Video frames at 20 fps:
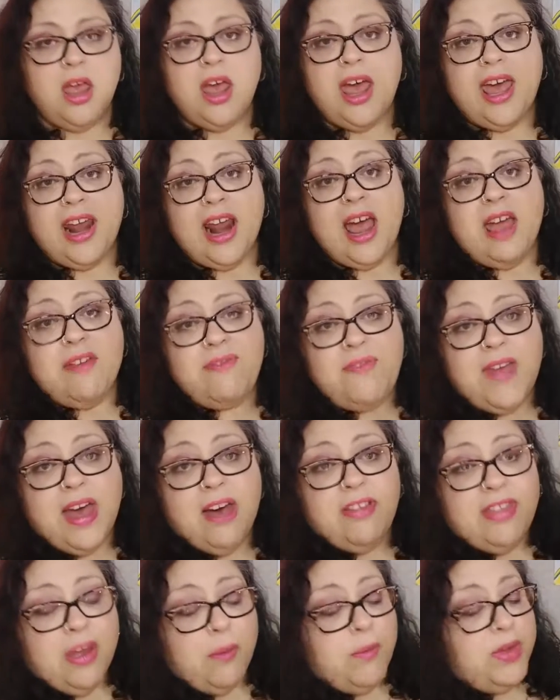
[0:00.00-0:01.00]
And I
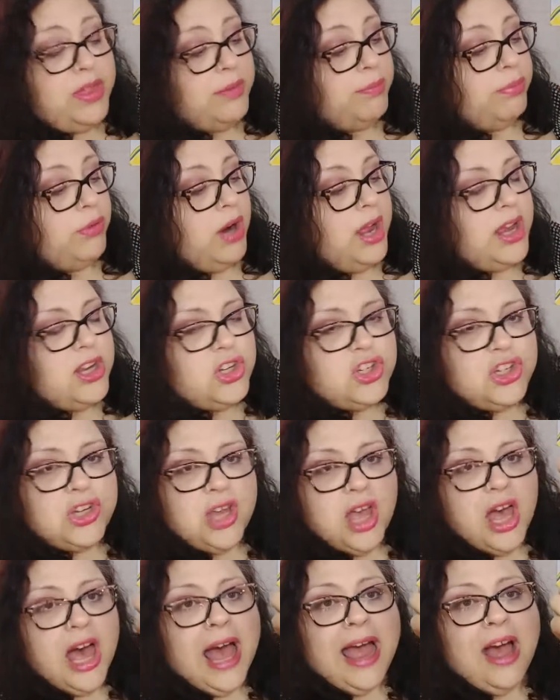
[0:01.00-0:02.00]
found that with a brush,
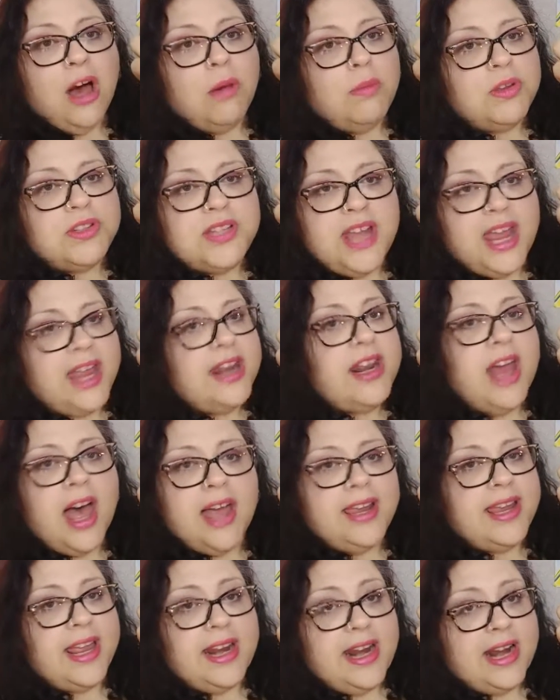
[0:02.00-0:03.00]
I almost
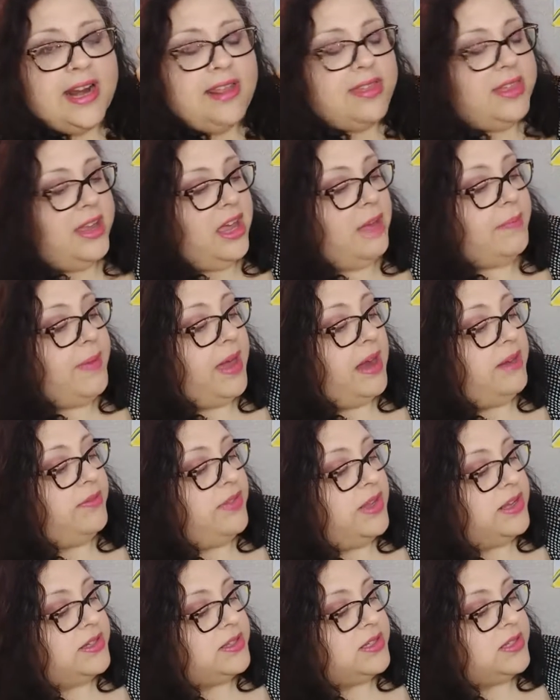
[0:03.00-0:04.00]
cannot get anything up out of
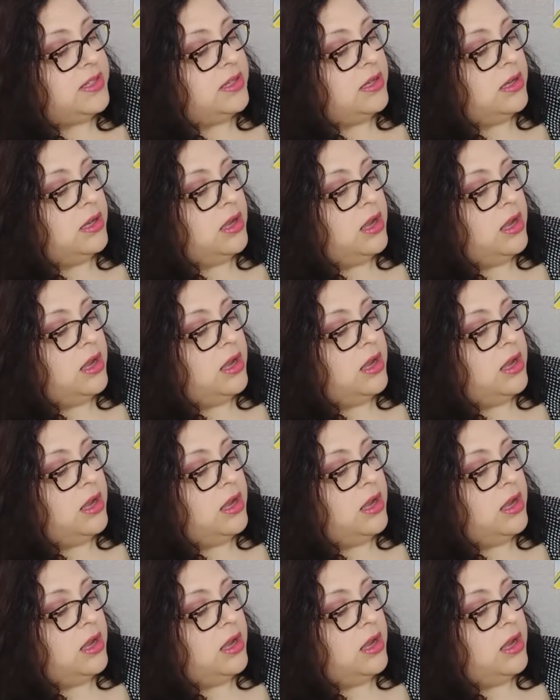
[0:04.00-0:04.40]
this.